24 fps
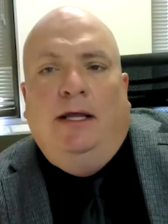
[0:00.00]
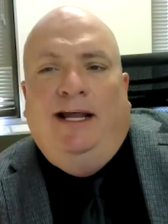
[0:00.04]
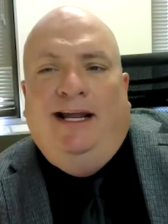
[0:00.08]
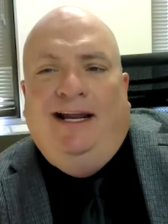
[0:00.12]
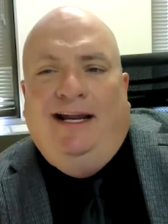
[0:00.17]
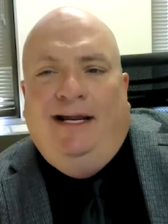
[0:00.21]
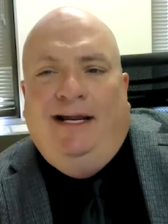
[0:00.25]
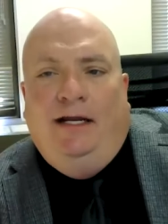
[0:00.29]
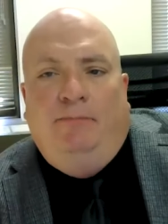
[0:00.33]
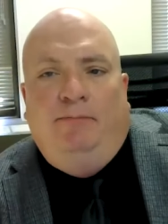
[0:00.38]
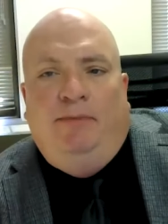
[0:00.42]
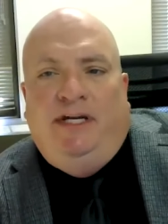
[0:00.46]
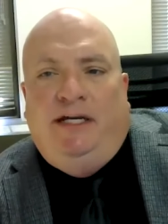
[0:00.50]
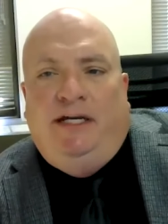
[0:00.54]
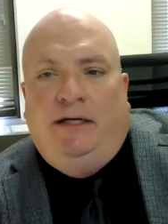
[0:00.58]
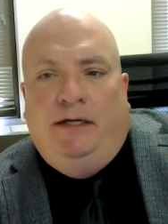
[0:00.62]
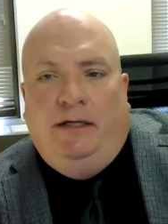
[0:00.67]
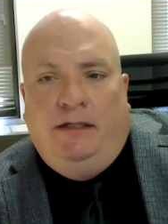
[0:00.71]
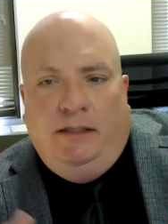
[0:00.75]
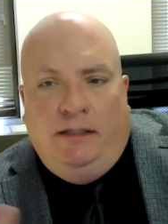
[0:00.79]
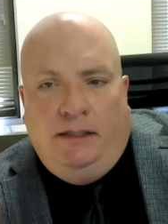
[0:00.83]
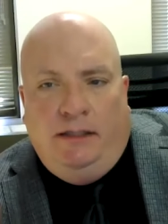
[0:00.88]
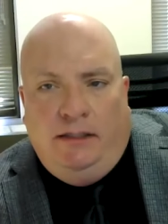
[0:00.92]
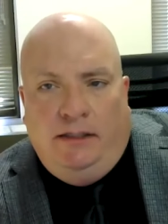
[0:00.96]
And
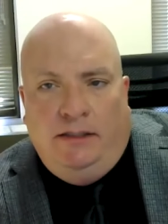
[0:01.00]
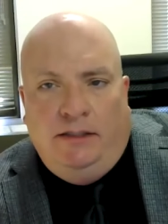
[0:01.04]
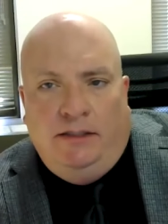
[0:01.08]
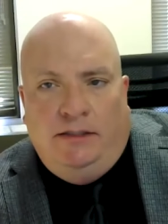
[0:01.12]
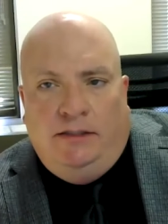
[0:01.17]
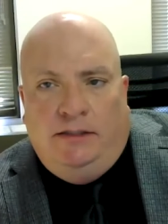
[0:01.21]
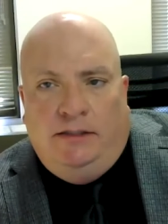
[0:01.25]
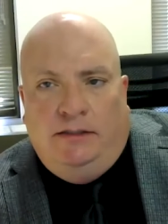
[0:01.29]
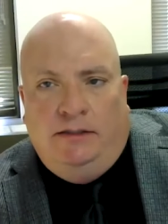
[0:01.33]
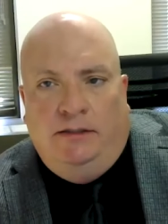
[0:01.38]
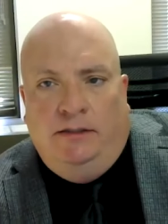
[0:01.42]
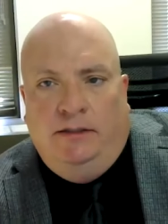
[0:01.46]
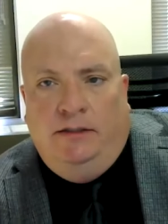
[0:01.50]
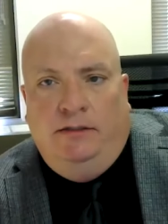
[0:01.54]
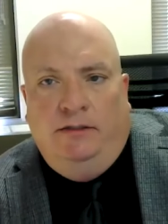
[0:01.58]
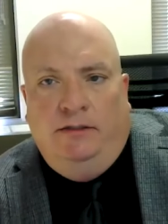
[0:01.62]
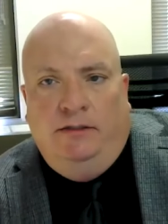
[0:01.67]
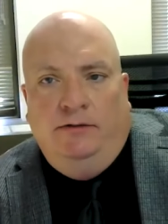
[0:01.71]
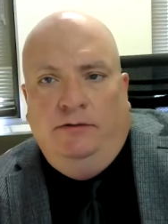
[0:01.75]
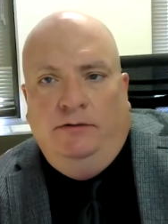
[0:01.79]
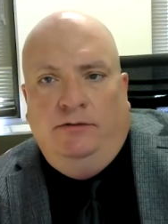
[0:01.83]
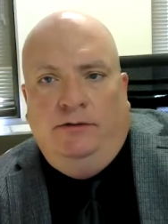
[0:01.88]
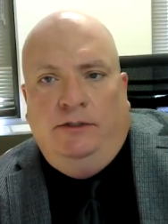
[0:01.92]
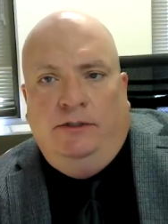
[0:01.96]
because
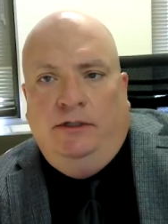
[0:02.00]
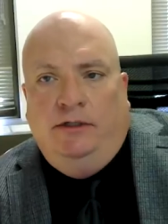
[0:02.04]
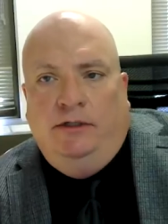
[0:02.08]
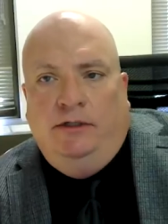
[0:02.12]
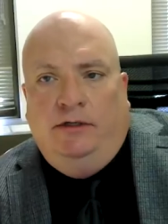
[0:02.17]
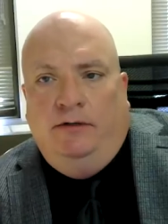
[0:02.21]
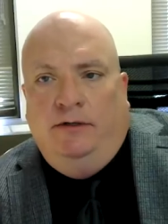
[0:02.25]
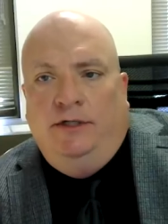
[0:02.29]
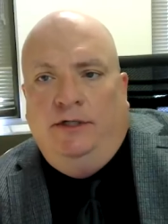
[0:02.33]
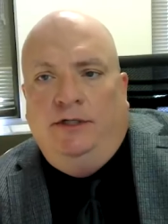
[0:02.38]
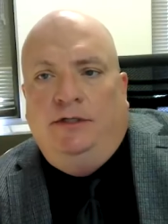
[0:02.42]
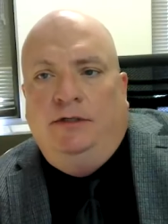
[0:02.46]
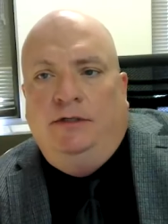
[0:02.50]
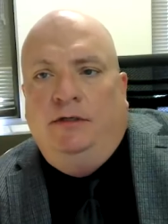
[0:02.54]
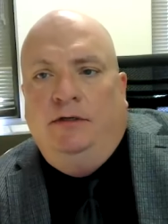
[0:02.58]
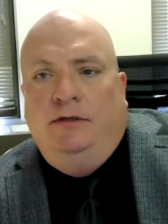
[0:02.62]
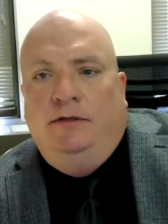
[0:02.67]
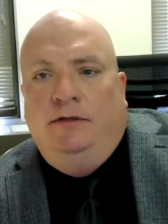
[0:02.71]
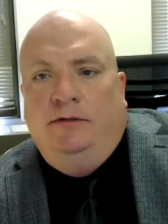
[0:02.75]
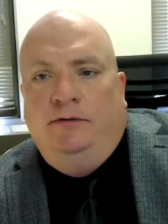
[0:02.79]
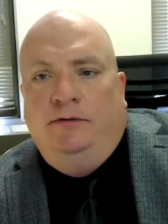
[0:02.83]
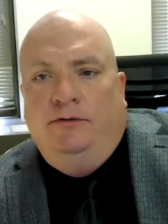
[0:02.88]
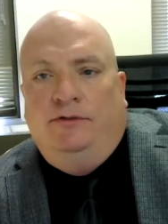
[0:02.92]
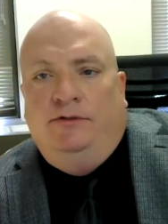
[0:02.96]
induce, encourage and
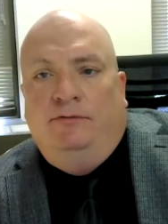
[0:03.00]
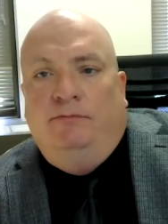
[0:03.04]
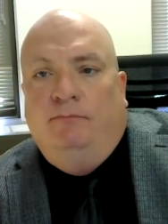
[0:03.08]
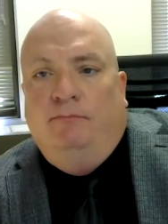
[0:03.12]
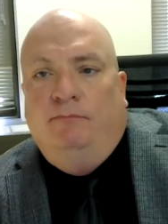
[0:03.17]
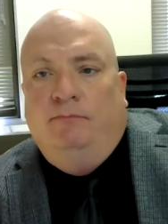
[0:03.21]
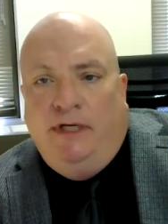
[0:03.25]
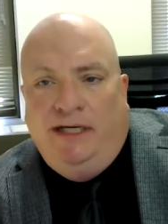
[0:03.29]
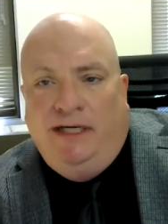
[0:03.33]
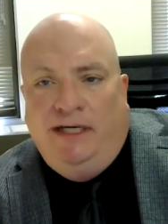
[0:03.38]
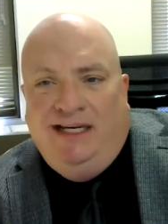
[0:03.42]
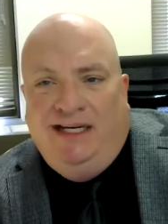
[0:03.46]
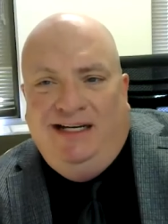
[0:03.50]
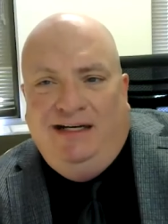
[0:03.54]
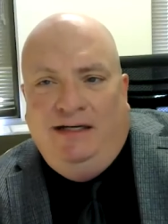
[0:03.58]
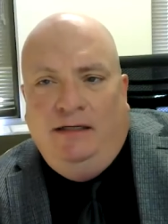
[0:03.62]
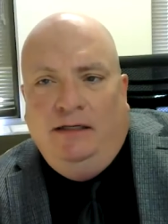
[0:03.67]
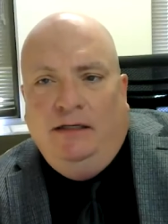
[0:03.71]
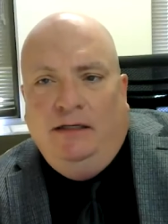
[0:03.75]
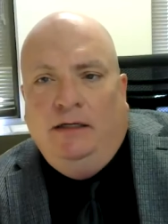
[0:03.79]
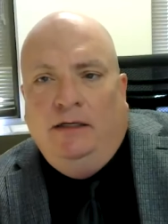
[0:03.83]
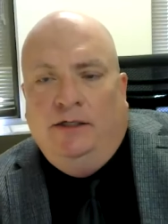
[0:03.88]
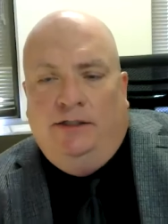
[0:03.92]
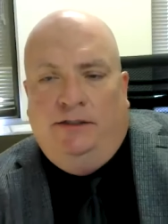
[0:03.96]
induce
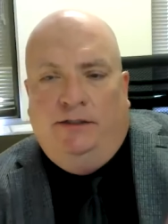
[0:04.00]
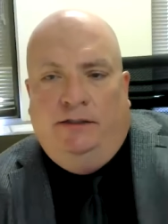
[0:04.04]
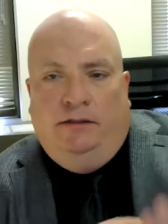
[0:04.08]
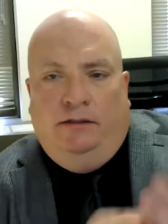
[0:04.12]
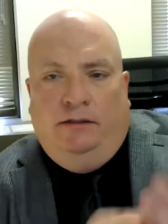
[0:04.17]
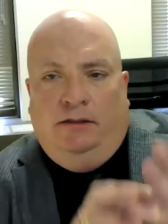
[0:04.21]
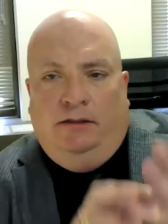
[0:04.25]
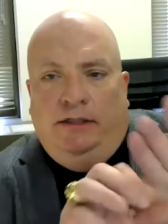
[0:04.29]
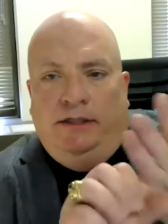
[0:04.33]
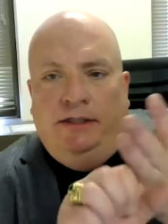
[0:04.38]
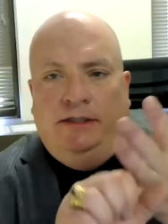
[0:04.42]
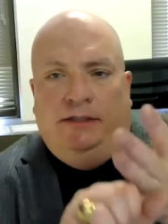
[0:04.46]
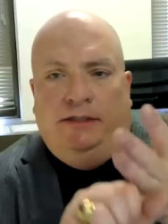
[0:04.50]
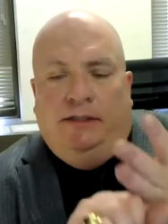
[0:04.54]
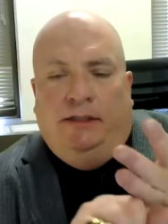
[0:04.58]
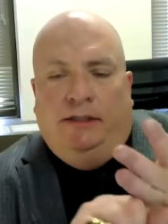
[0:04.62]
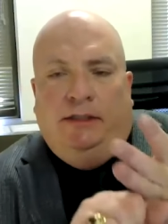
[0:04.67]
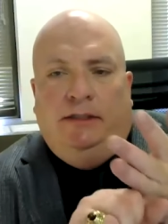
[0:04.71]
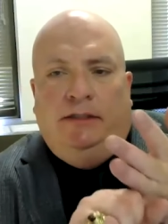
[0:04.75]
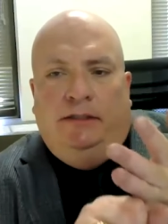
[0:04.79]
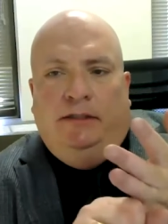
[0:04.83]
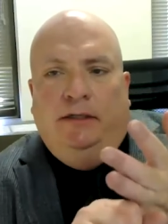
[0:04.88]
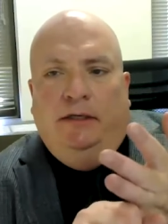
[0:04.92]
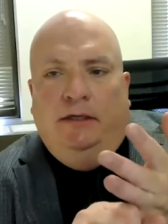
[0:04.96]
mean
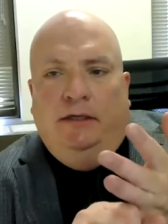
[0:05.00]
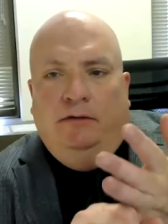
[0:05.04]
solicit,